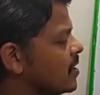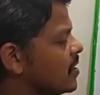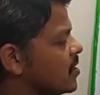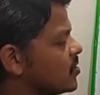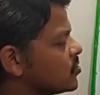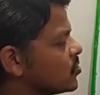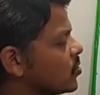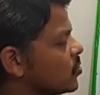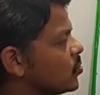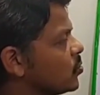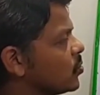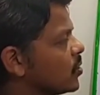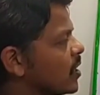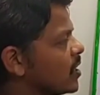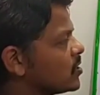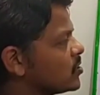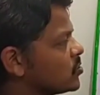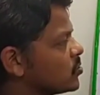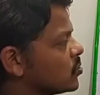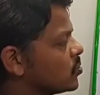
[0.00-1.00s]
So 2
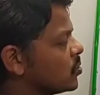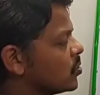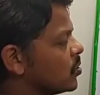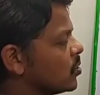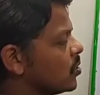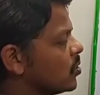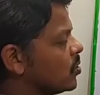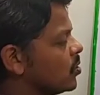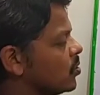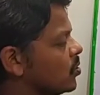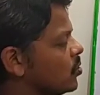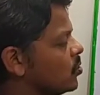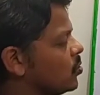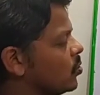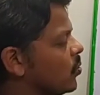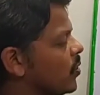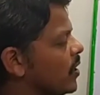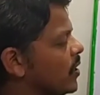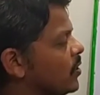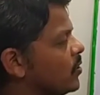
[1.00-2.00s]
raised to 2
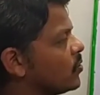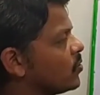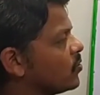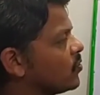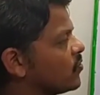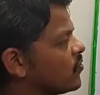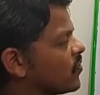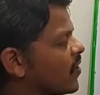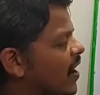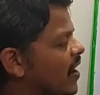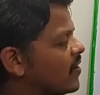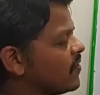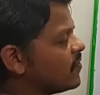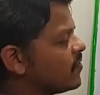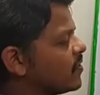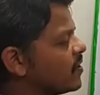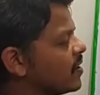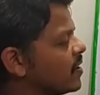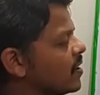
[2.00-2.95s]
into 5